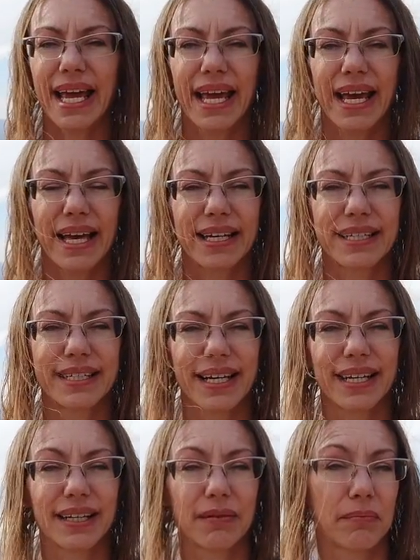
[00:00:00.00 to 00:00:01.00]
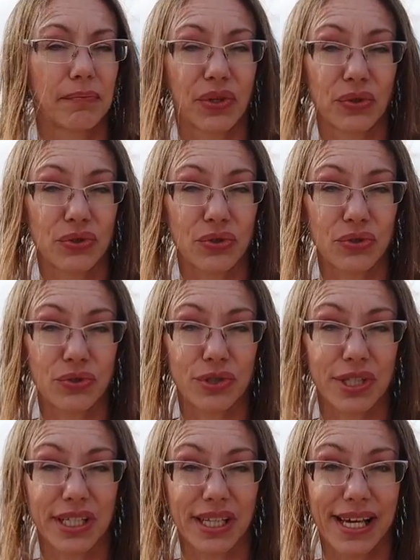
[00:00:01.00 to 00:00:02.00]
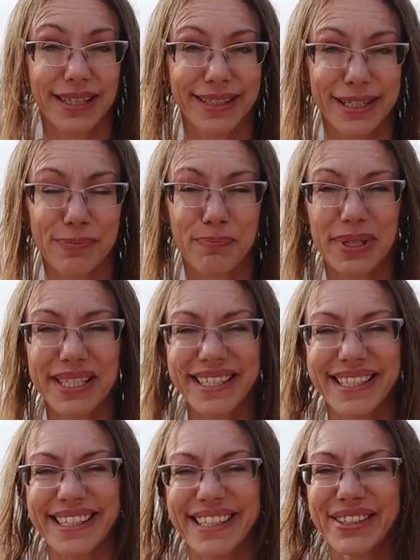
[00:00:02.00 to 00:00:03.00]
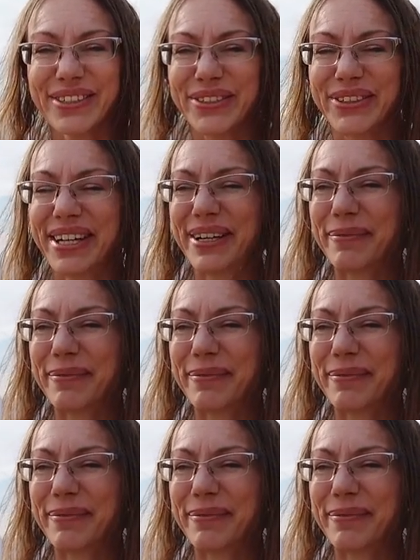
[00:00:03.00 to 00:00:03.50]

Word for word: and uh, those are usually a lot less busy too.